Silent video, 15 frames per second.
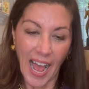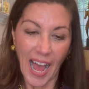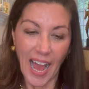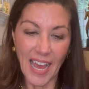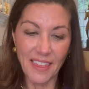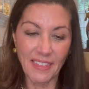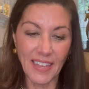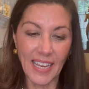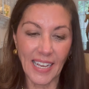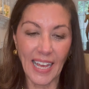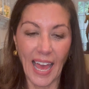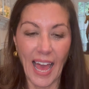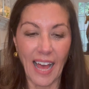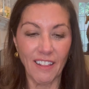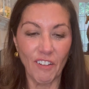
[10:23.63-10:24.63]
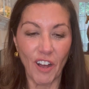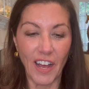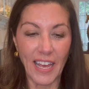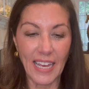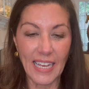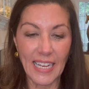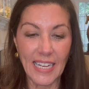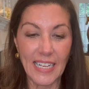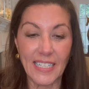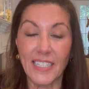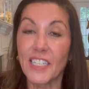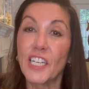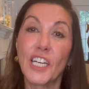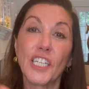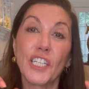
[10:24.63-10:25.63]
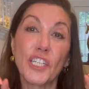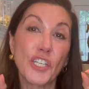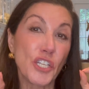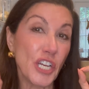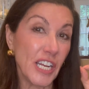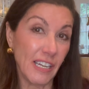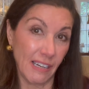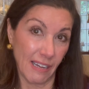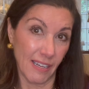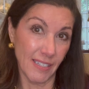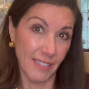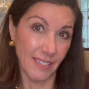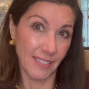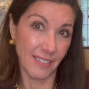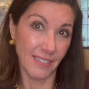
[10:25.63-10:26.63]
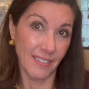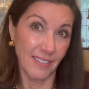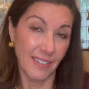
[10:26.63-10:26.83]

I think Alloy is genius